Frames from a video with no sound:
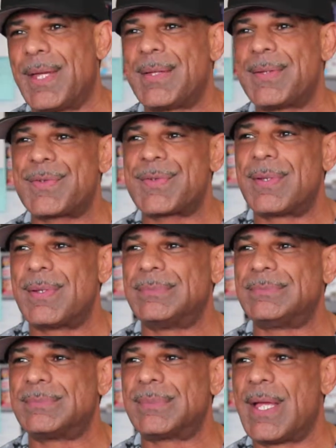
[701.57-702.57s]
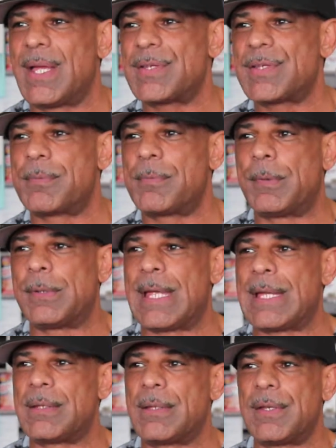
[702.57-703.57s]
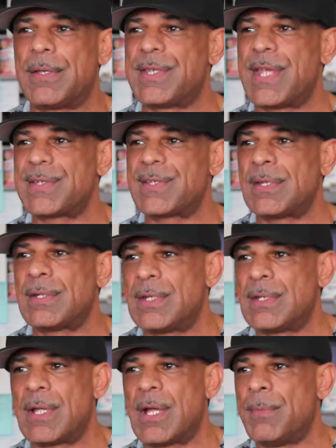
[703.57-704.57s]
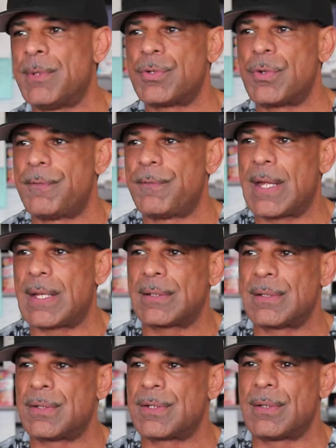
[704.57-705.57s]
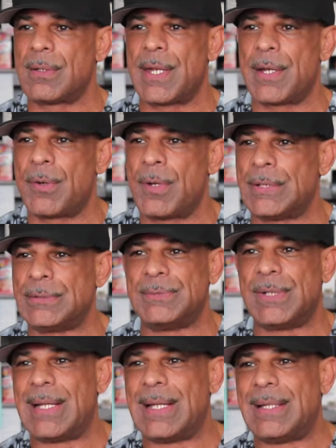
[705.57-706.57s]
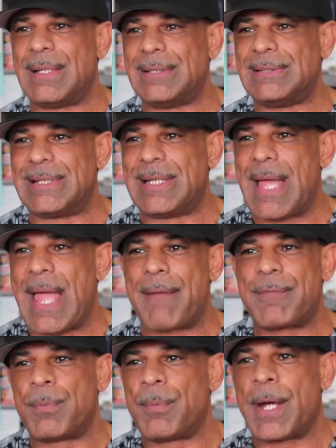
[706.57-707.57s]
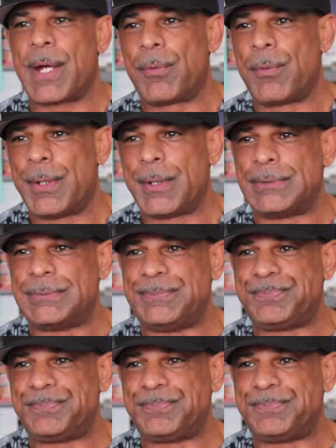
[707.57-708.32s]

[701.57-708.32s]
Yes. Yes. But that testing didn't come into effect until later on, after my career.